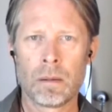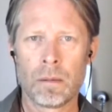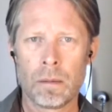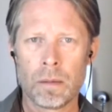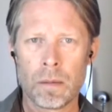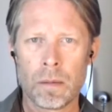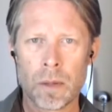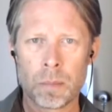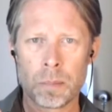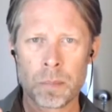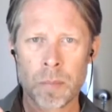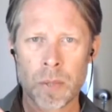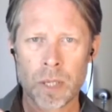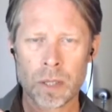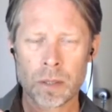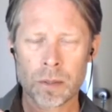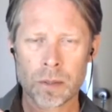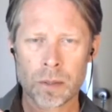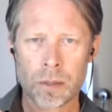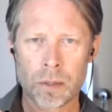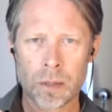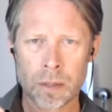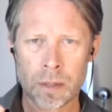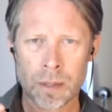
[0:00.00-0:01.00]

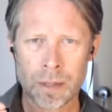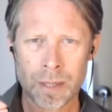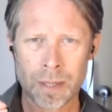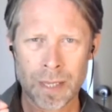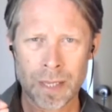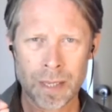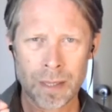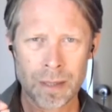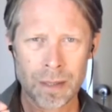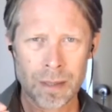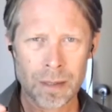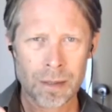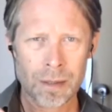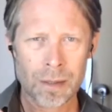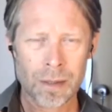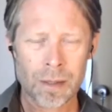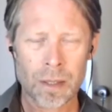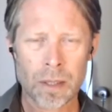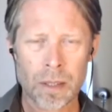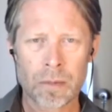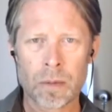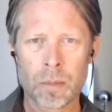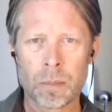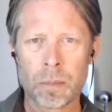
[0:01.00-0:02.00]
The tendency
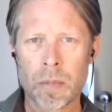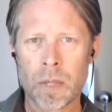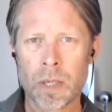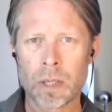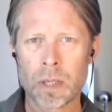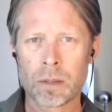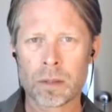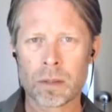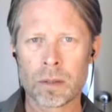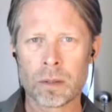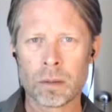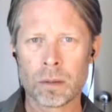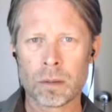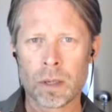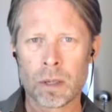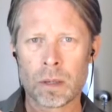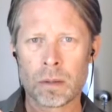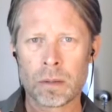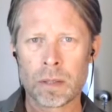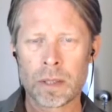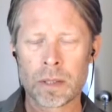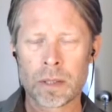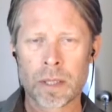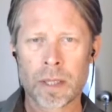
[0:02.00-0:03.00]
for personal
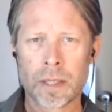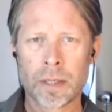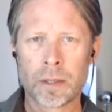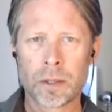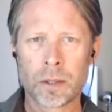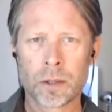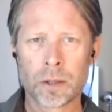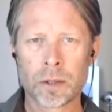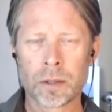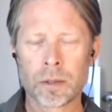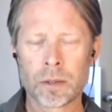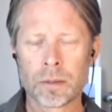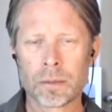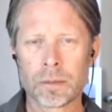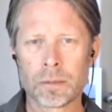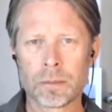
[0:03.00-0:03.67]
orientation,